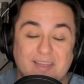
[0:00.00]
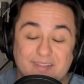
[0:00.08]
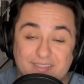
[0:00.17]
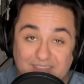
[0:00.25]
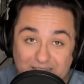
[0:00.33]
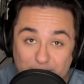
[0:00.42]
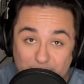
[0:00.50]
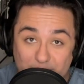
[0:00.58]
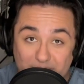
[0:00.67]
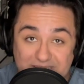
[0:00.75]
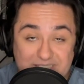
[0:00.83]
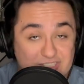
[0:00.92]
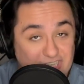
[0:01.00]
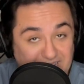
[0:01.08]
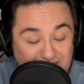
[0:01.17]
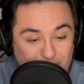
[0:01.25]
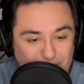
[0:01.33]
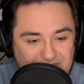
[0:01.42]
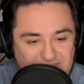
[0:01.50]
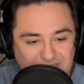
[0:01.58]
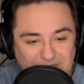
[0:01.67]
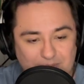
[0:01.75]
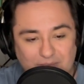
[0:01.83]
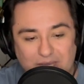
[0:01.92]
Thank you for the message and
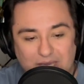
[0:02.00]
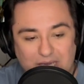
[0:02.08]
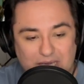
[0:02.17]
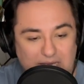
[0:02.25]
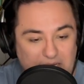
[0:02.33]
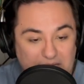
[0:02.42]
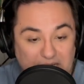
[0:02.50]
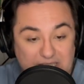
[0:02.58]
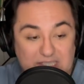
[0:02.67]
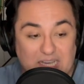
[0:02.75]
question. Yes,